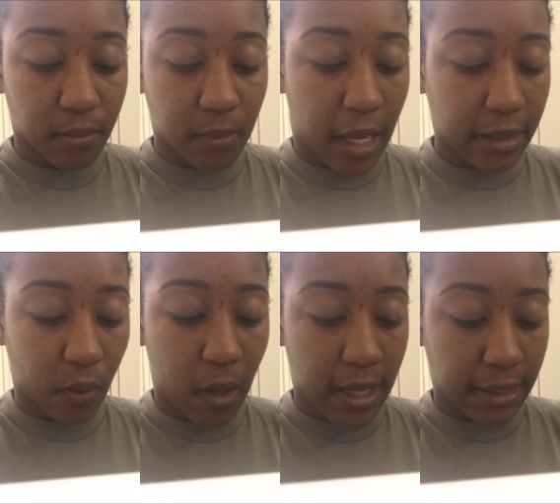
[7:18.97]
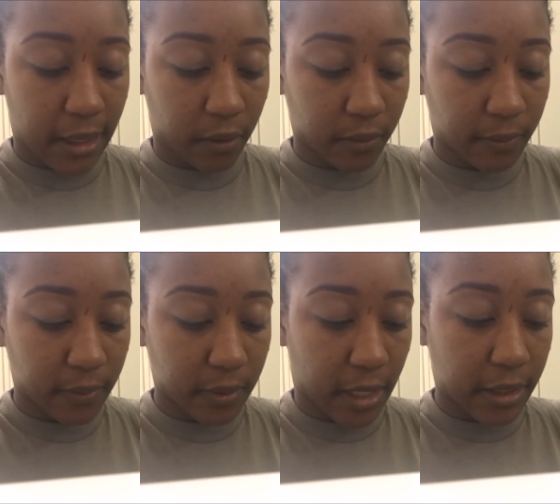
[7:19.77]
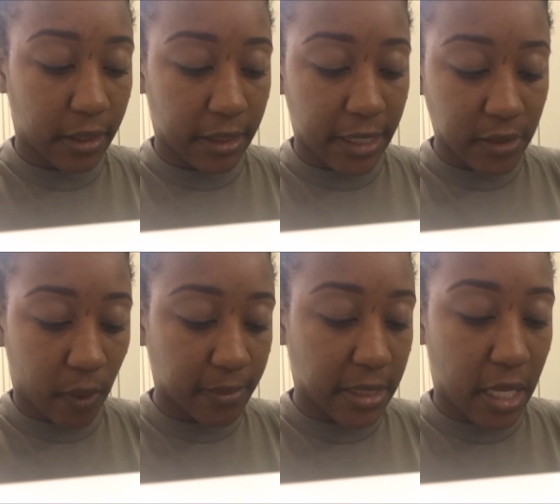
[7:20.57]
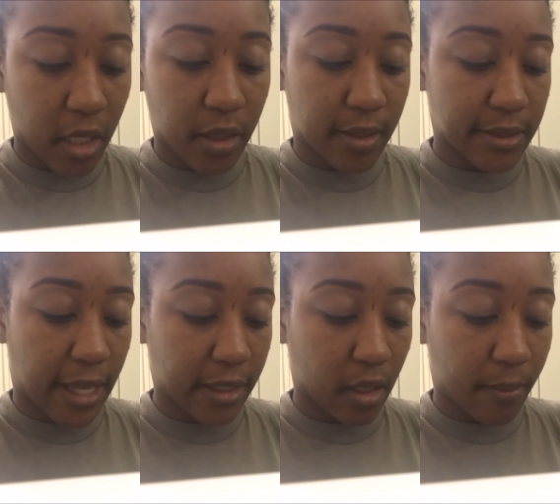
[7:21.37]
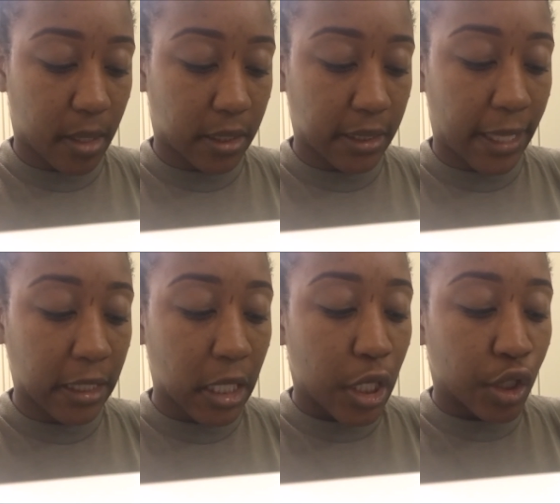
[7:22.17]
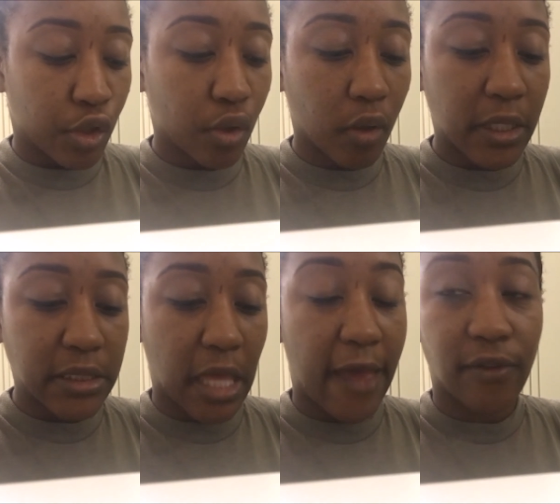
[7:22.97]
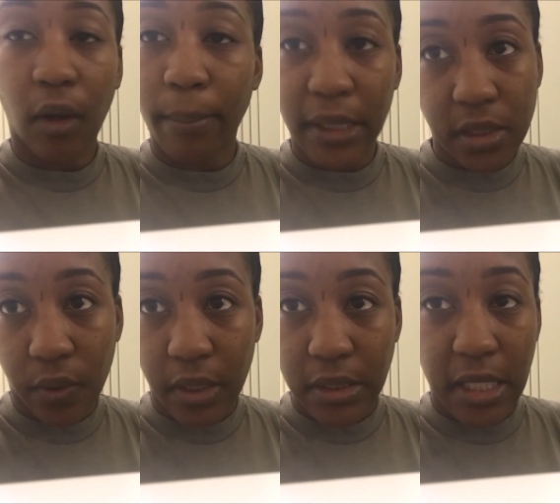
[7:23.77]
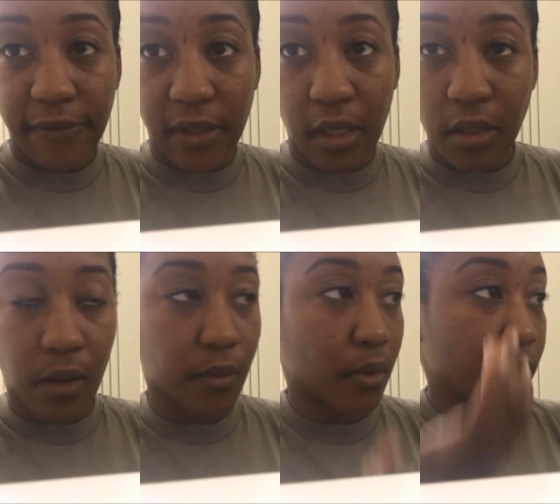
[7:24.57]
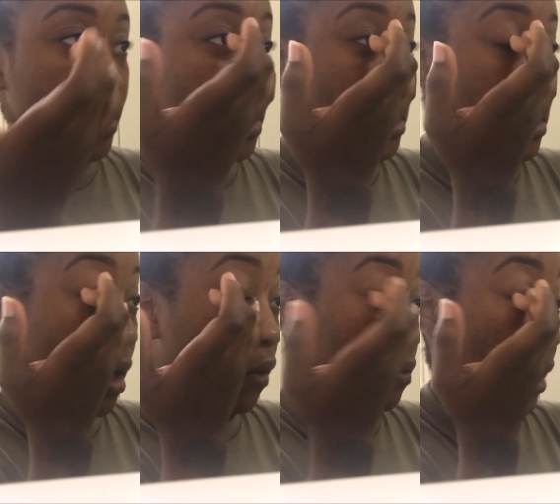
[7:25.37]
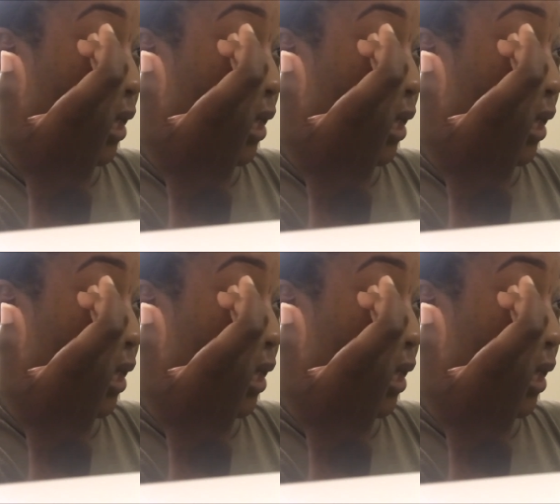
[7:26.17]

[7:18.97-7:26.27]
kind of wild out. Like, and that's why I'm saying stack your money. Like, you don't need to have no big screen TV in your room. You just don't.